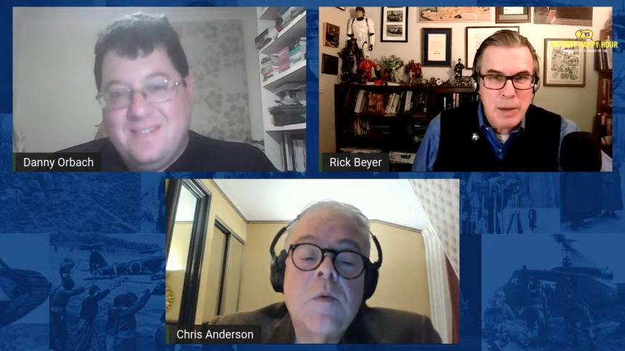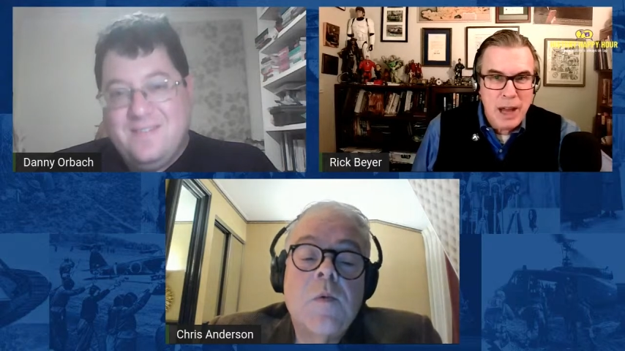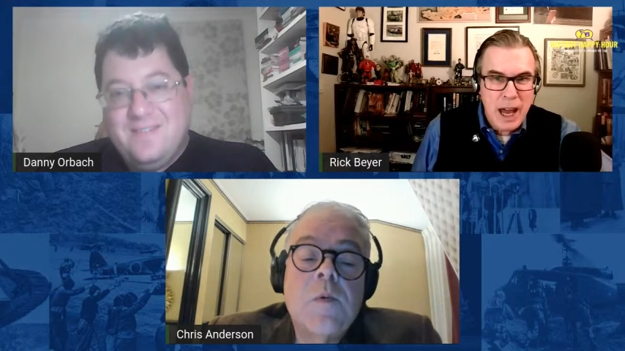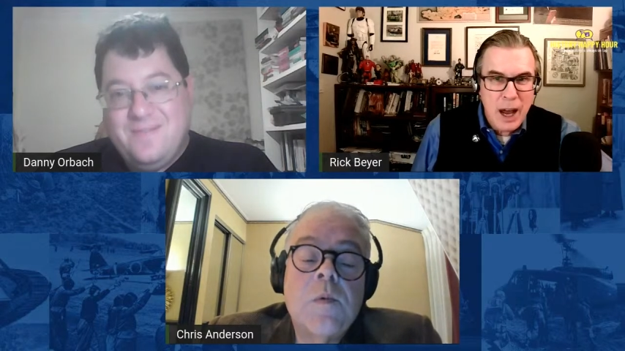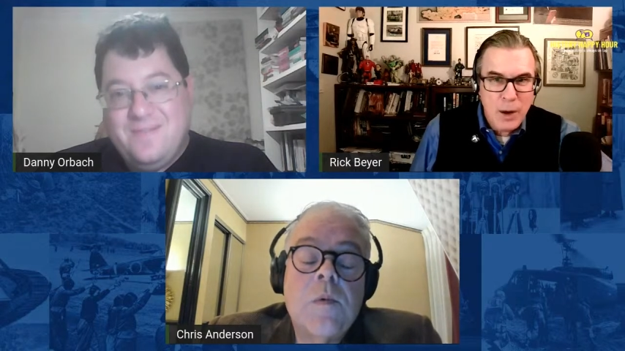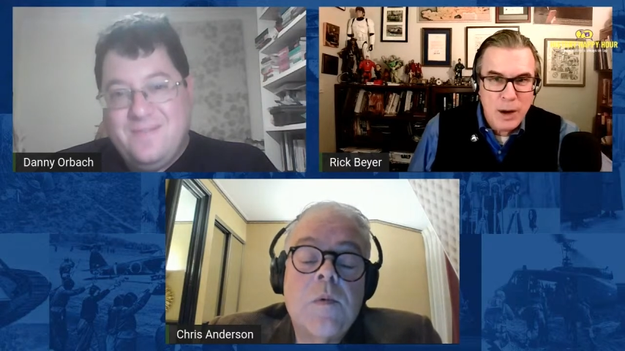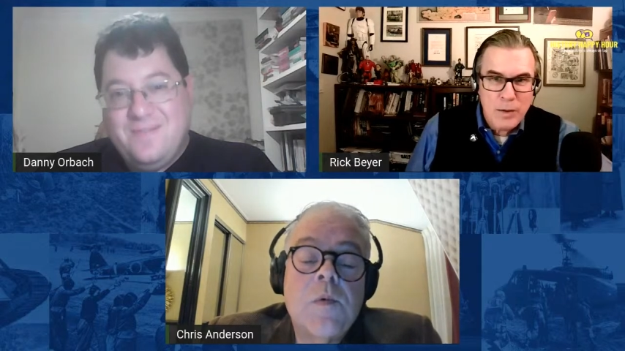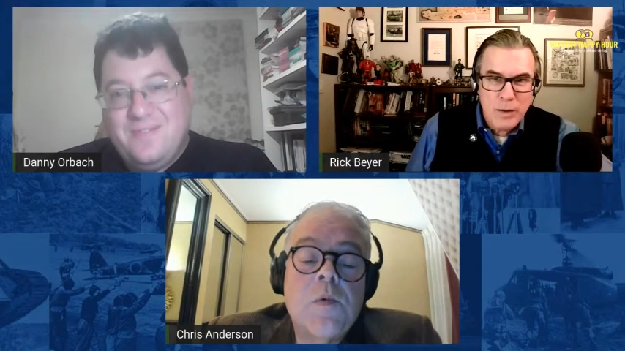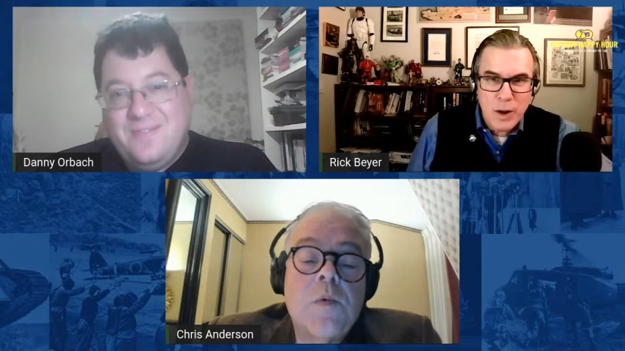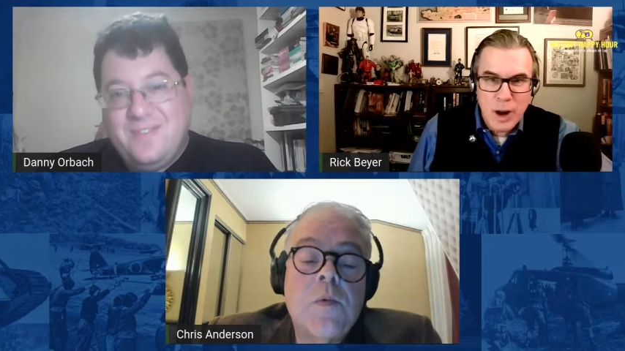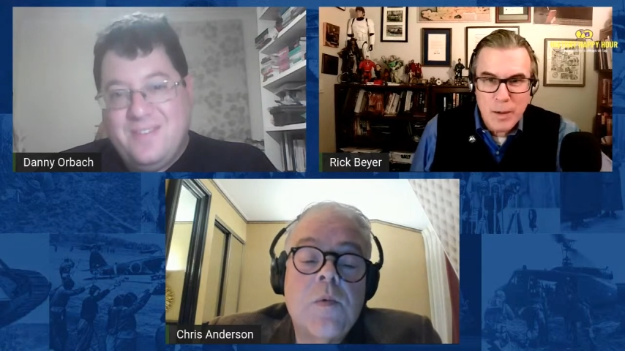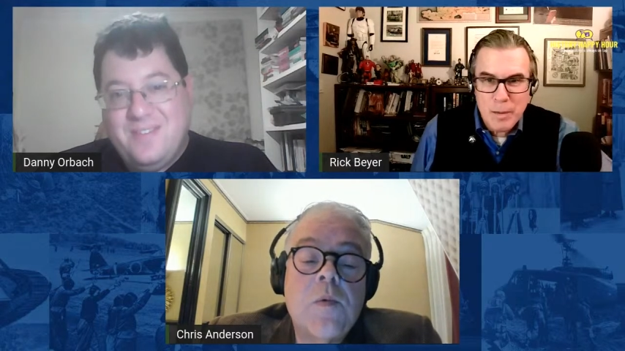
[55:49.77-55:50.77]
Speaker 1: Hour
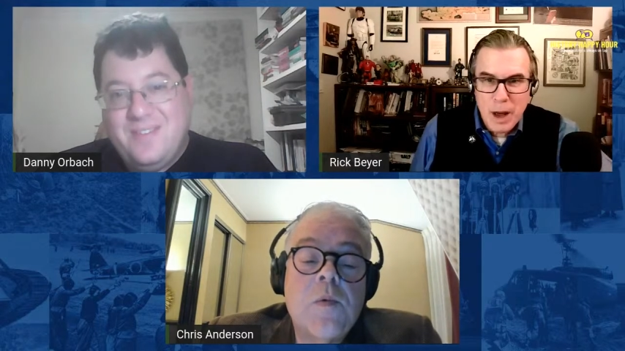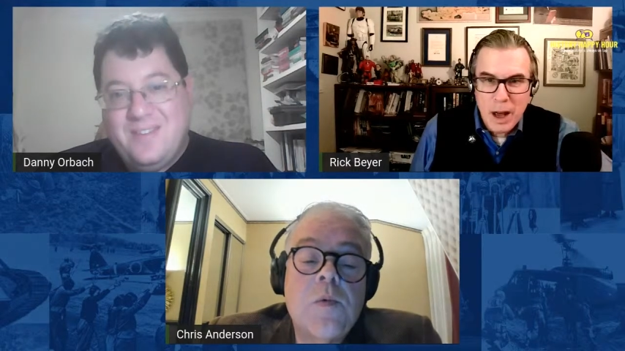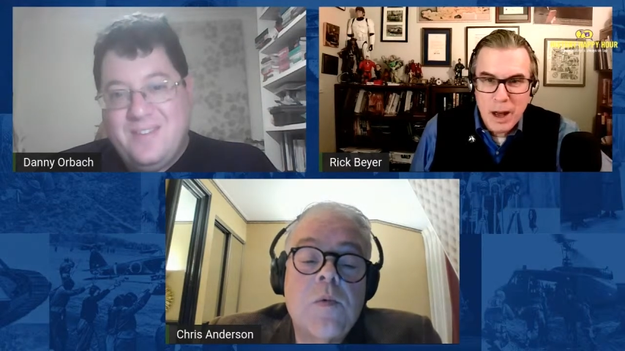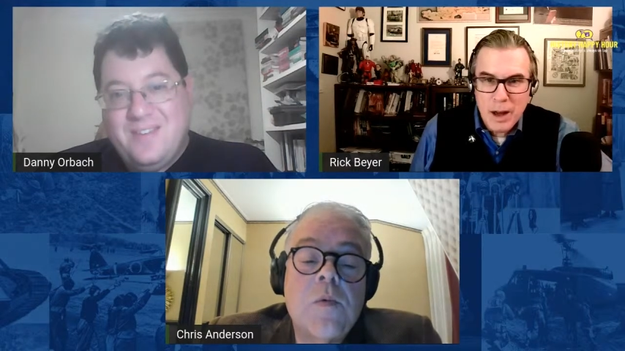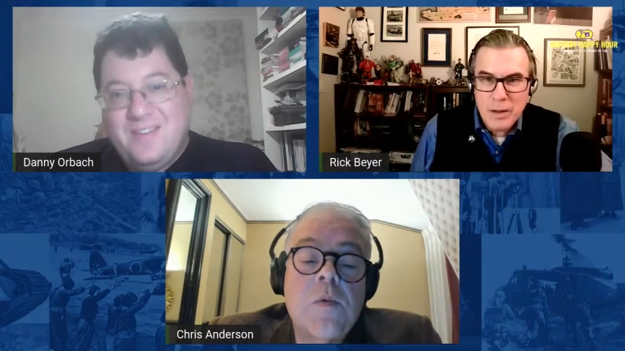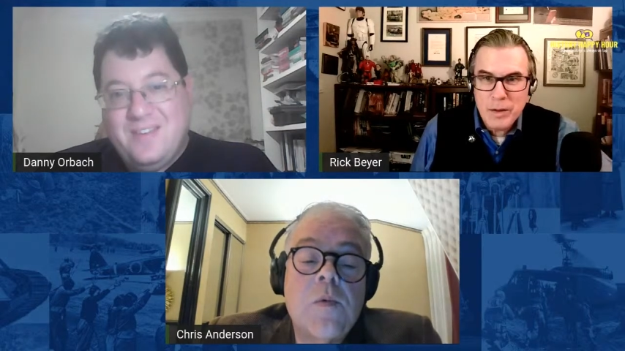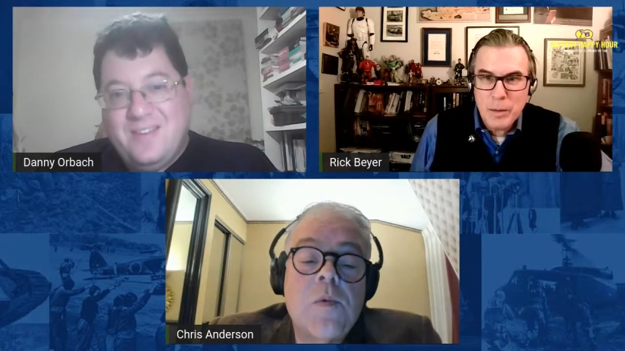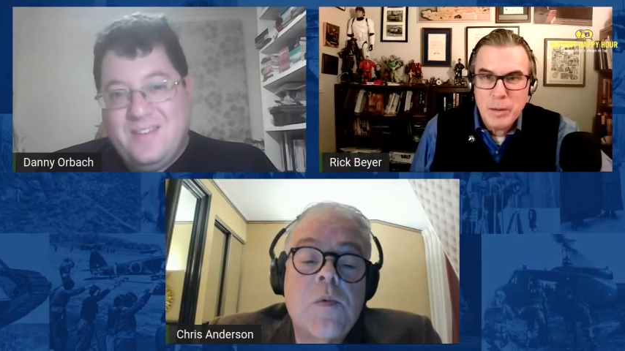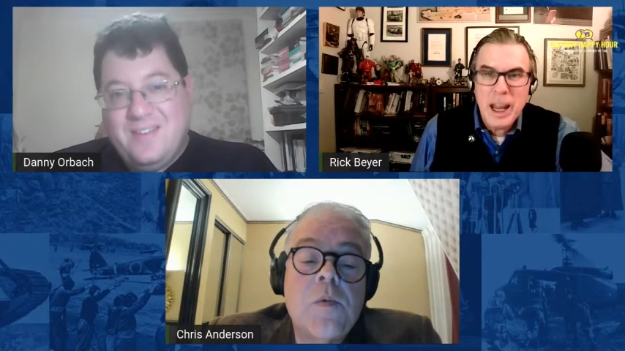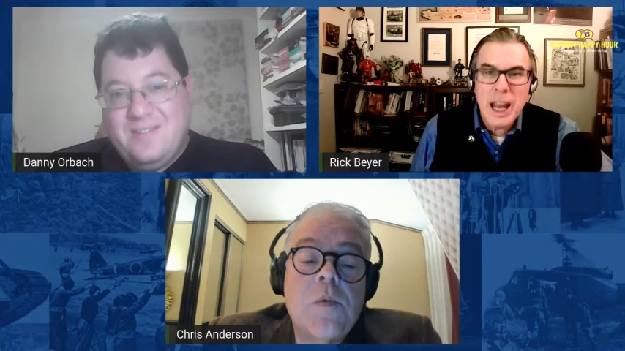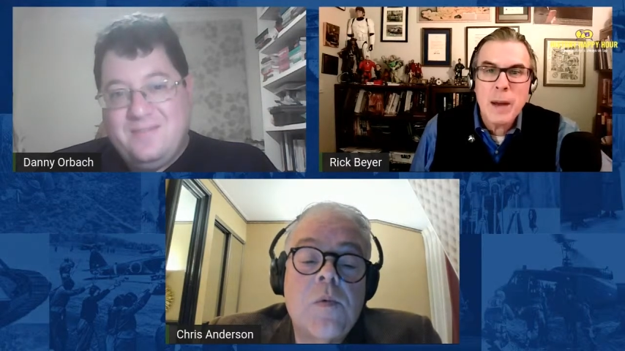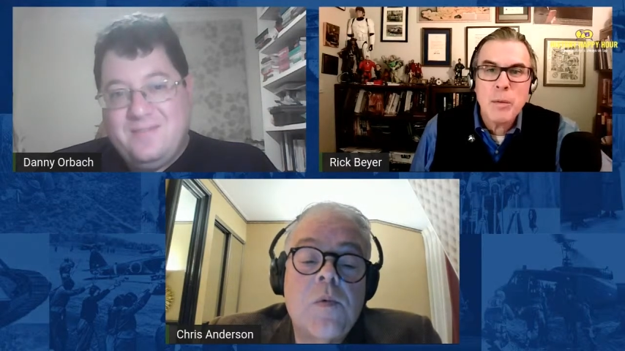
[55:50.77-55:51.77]
from uh, from
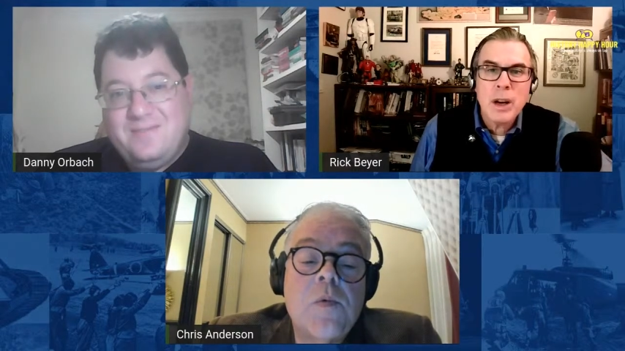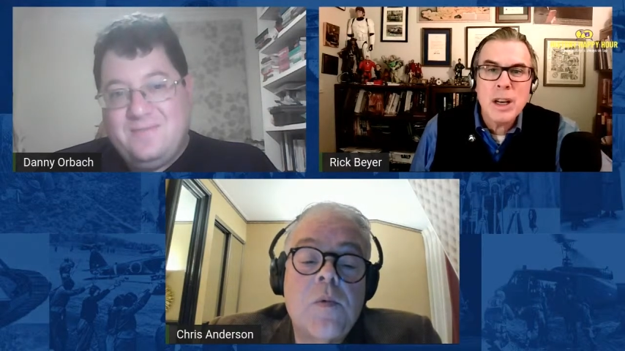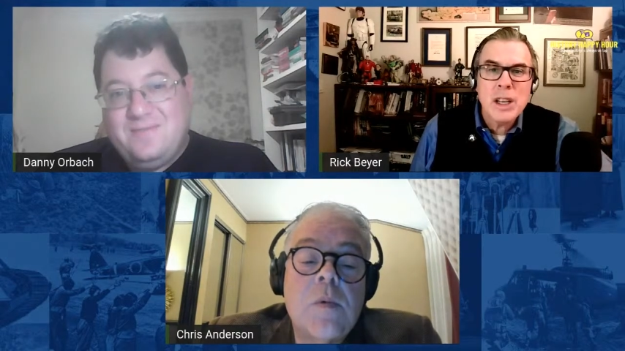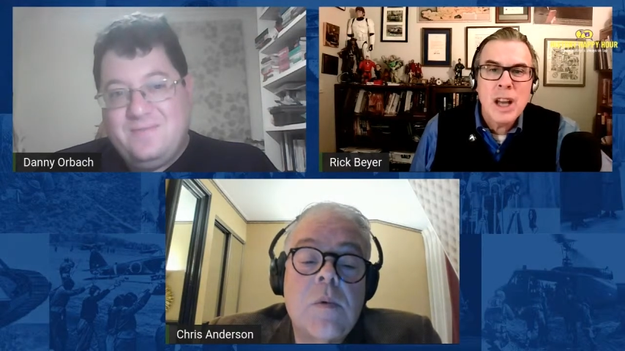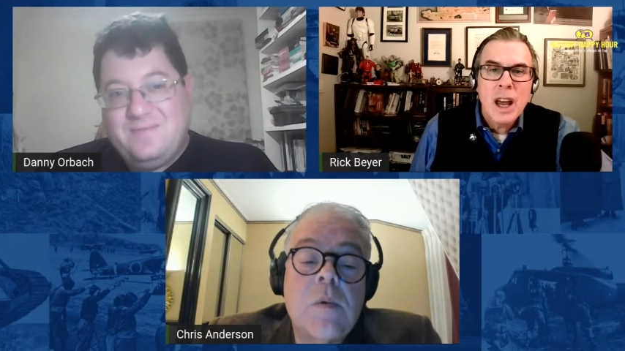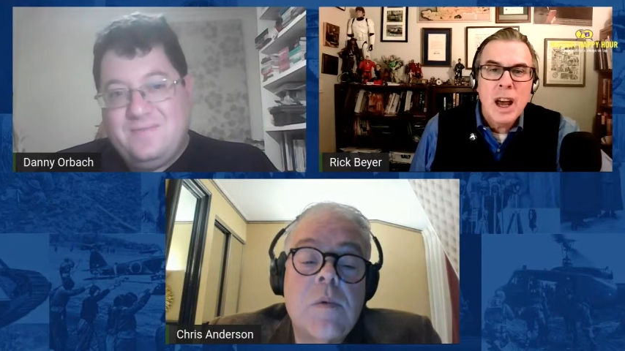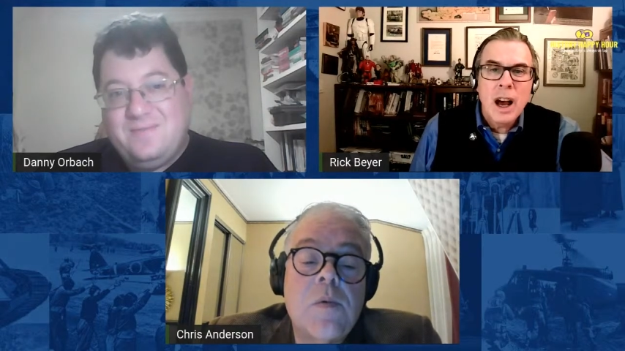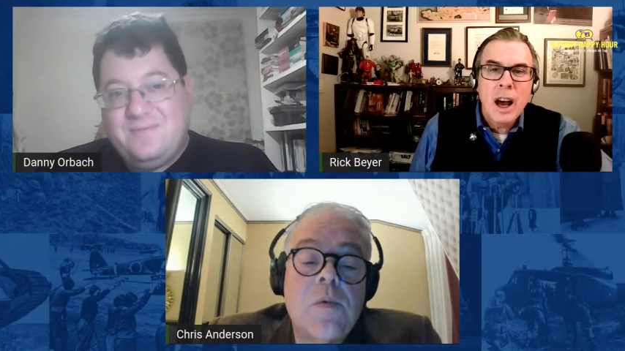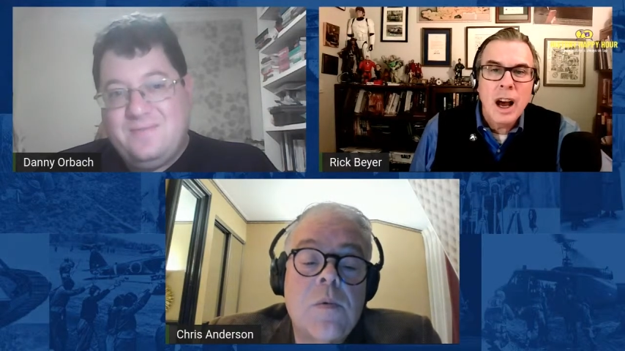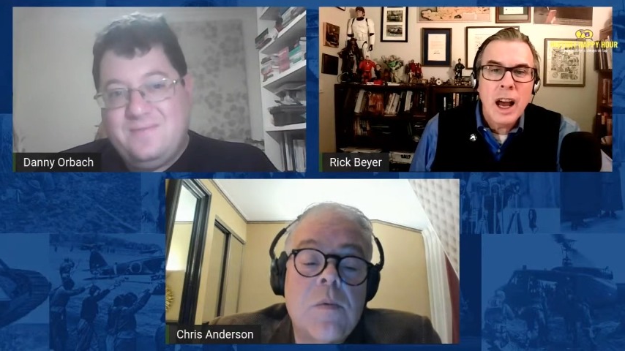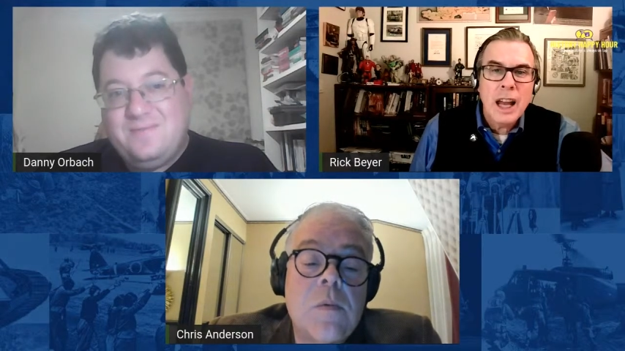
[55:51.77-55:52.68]
Cambridge uh, and